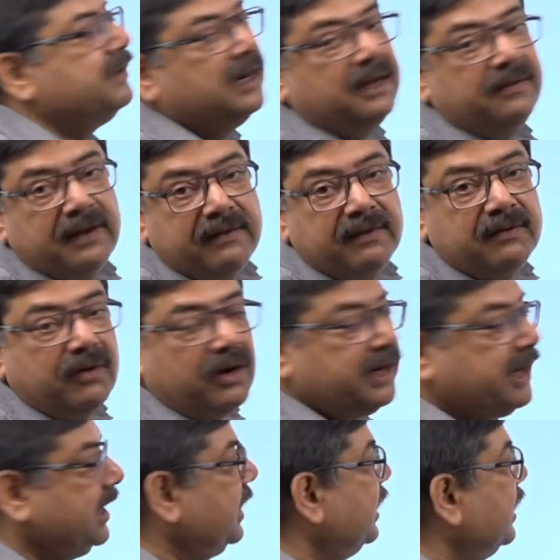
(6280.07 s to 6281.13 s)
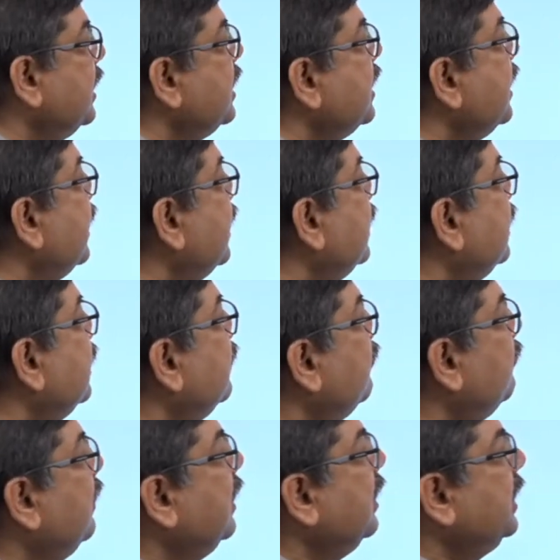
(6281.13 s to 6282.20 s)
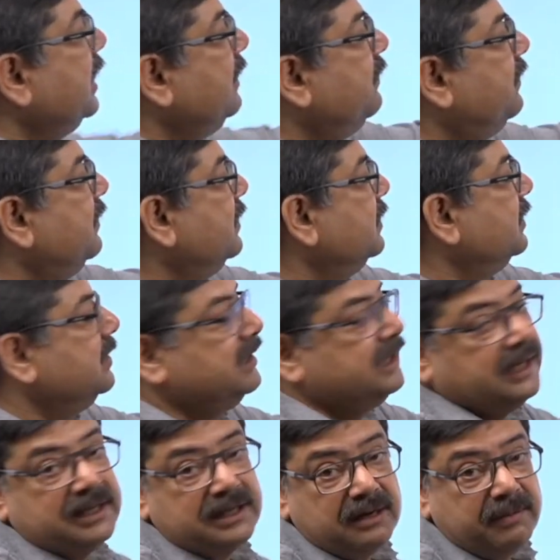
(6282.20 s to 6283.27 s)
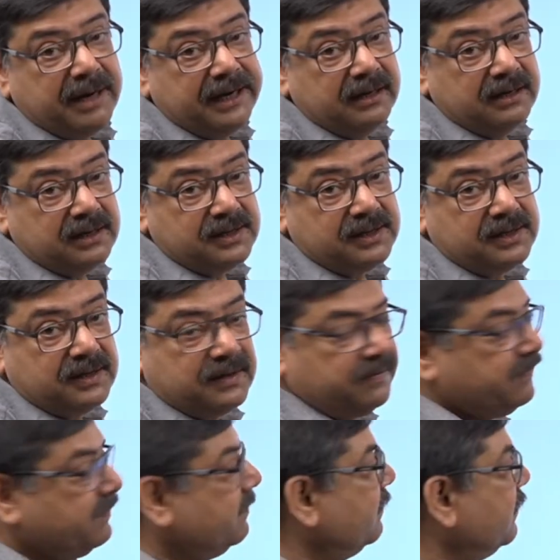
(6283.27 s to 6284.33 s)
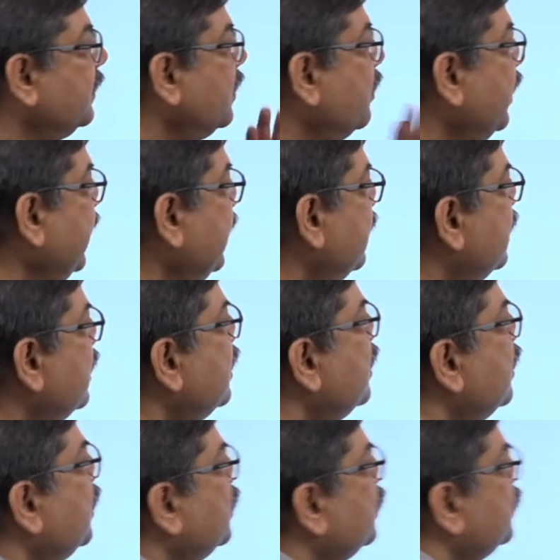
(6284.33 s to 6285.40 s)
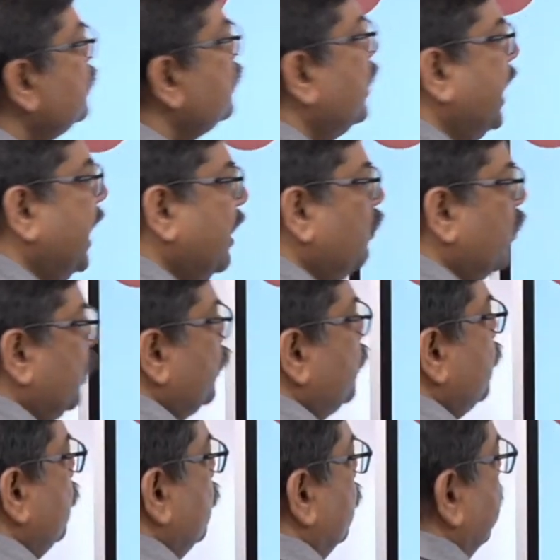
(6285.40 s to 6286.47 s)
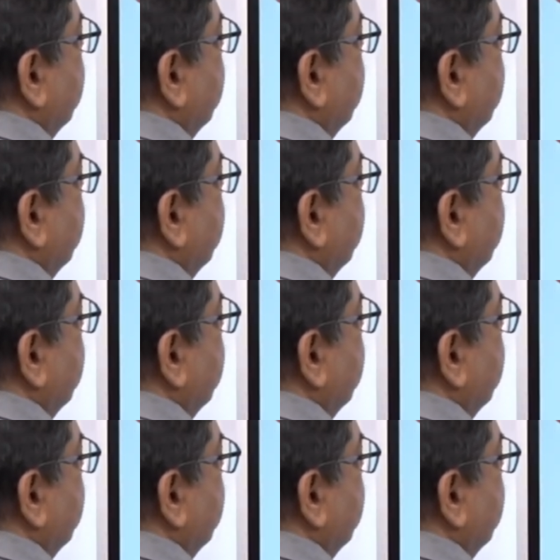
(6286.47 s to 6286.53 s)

35 and 40 will leave these remainders. All right. So here what you should do